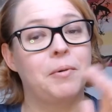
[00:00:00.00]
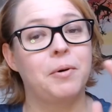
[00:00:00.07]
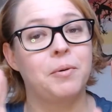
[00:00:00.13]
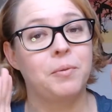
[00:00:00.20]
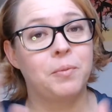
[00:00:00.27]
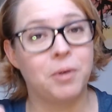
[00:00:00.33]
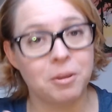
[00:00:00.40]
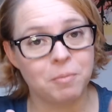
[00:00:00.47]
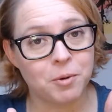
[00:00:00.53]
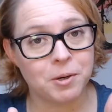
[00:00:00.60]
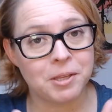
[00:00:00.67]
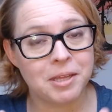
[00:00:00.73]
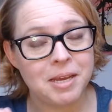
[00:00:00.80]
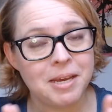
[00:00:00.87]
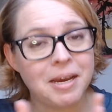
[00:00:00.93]
one more
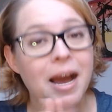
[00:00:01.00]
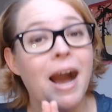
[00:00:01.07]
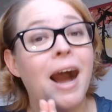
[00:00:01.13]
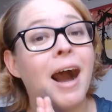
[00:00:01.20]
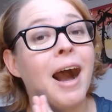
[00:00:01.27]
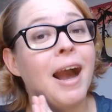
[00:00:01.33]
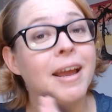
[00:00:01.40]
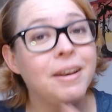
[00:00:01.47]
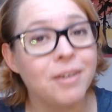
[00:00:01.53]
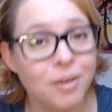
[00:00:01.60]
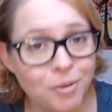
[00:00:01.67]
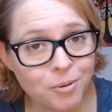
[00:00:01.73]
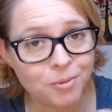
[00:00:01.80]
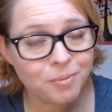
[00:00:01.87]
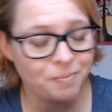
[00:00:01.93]
thing, I
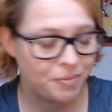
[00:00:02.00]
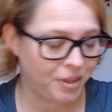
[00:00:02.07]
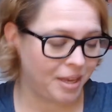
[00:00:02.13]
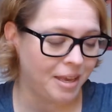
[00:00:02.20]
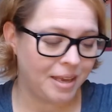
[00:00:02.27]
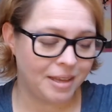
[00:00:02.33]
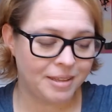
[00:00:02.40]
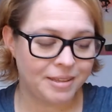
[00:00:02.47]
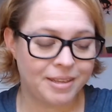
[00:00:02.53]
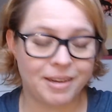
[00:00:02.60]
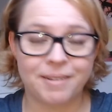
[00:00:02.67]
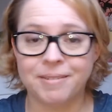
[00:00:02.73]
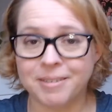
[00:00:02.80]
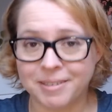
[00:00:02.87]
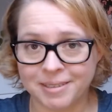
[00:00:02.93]
know
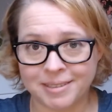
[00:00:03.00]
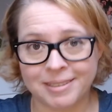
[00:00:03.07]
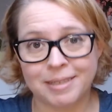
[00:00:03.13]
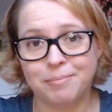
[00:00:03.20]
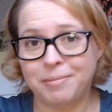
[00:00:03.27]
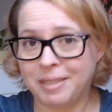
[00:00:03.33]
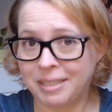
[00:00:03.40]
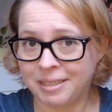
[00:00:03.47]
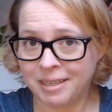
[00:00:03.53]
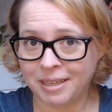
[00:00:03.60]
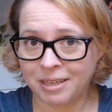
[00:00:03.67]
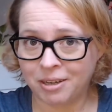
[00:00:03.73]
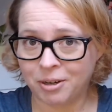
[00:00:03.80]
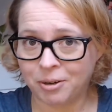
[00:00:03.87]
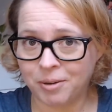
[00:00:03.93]
there is some knitting
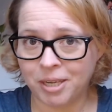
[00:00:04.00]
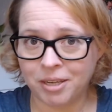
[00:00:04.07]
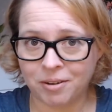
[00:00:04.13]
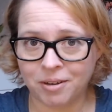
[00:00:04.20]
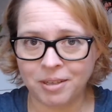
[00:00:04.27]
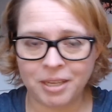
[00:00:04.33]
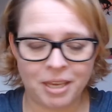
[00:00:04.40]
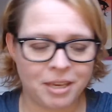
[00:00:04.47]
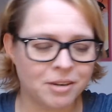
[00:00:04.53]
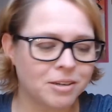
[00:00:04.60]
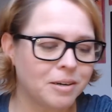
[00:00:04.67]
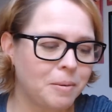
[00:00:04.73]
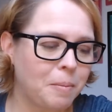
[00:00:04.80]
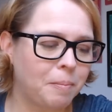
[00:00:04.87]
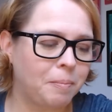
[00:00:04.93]
going on here,
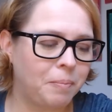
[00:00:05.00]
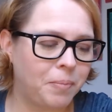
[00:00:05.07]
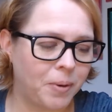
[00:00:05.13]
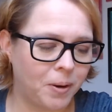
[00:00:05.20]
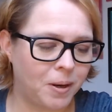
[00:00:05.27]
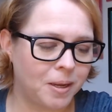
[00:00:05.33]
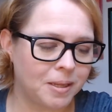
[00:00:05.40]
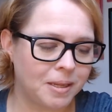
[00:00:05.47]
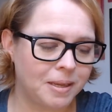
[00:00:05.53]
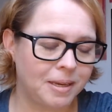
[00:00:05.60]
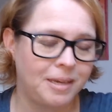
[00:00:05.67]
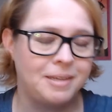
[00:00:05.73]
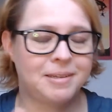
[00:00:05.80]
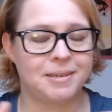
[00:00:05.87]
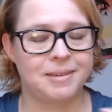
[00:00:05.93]
but
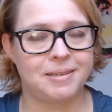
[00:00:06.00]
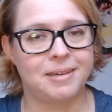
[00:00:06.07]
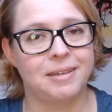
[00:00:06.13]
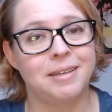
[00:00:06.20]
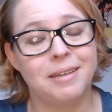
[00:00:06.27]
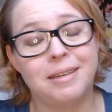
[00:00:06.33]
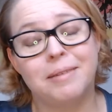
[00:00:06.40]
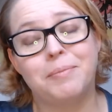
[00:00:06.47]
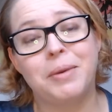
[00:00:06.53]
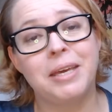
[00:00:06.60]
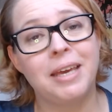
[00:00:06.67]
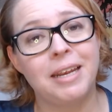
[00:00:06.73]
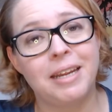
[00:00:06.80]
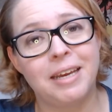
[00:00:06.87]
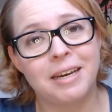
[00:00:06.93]
as I said in the
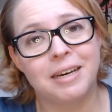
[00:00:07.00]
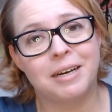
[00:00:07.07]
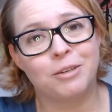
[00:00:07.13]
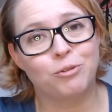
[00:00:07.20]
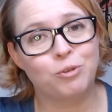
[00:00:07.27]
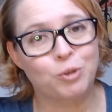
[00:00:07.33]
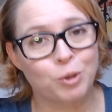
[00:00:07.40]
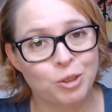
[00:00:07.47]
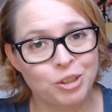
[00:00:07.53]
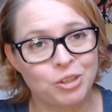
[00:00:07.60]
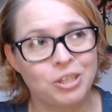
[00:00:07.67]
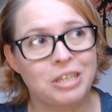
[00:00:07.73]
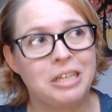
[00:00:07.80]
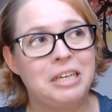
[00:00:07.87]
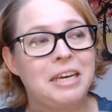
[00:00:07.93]
beginning,
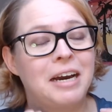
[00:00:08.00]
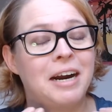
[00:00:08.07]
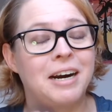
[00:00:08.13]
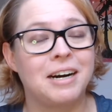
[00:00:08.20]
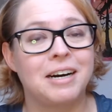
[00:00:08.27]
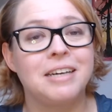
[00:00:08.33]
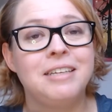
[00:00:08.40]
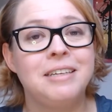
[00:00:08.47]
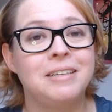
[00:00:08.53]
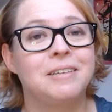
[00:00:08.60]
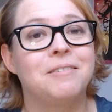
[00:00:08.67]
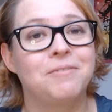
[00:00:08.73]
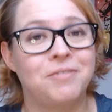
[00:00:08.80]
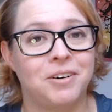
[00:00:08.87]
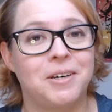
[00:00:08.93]
unfortunately I didn't
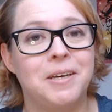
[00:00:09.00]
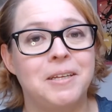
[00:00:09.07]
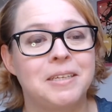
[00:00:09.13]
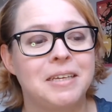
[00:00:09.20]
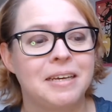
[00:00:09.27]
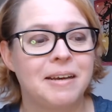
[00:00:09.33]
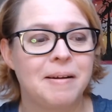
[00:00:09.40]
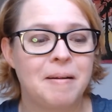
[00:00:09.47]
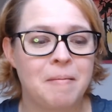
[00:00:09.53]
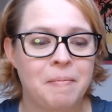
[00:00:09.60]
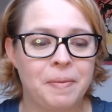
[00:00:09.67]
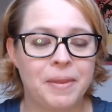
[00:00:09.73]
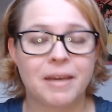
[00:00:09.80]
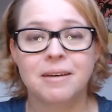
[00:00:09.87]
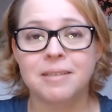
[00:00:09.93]
find
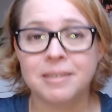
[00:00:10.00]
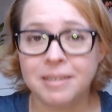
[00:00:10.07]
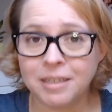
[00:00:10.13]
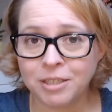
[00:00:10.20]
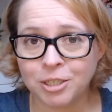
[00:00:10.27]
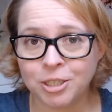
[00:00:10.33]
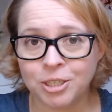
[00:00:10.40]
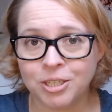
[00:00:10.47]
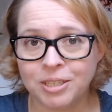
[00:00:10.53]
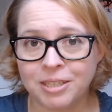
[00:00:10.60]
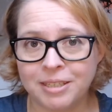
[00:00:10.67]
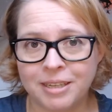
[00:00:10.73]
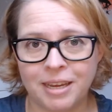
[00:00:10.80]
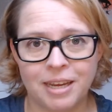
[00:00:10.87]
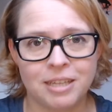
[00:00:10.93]
a stitch
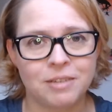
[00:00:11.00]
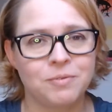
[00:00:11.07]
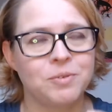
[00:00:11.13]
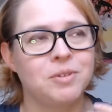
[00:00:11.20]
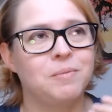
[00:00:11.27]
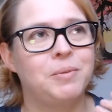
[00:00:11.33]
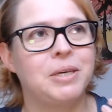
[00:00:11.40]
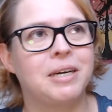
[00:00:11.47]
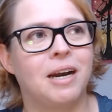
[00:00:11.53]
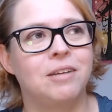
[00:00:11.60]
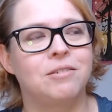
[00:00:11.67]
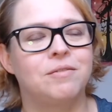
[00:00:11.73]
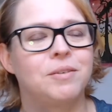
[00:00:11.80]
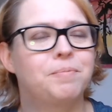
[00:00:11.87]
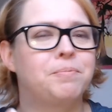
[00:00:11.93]
that would be kind
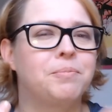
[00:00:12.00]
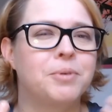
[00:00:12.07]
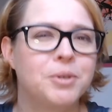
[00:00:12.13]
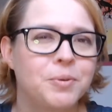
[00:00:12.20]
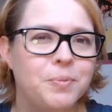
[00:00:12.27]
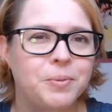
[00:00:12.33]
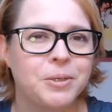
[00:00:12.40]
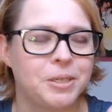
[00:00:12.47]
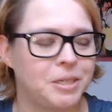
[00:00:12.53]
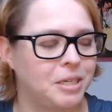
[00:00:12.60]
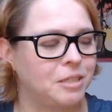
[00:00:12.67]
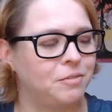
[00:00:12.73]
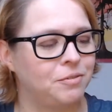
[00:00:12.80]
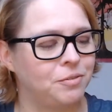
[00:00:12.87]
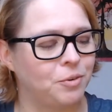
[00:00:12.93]
of appropriate
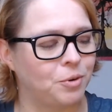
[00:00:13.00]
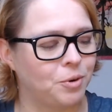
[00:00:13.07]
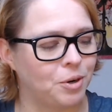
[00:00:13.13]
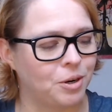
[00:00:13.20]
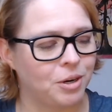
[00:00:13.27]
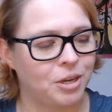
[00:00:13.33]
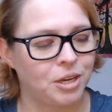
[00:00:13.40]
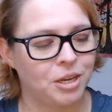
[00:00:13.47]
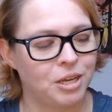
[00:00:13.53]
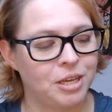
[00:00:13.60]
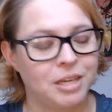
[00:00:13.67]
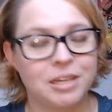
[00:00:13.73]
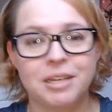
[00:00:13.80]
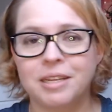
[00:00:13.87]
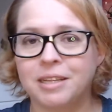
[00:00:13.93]
for
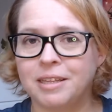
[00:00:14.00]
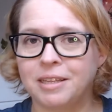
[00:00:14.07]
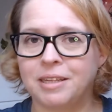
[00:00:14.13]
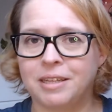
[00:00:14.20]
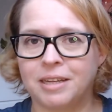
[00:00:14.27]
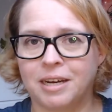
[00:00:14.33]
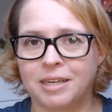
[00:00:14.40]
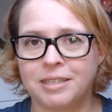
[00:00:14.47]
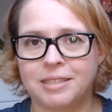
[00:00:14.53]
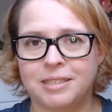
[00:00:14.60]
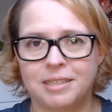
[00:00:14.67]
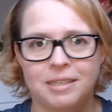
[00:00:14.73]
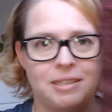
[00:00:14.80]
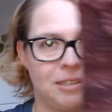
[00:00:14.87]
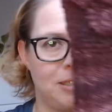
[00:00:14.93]
the nice
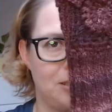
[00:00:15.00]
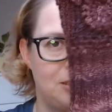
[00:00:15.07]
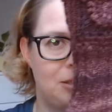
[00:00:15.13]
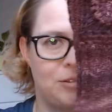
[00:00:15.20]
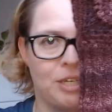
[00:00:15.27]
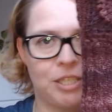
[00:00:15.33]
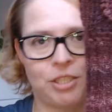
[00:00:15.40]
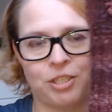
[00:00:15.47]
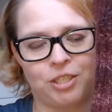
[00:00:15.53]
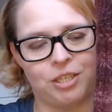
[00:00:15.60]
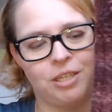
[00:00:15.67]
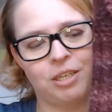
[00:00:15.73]
stretchy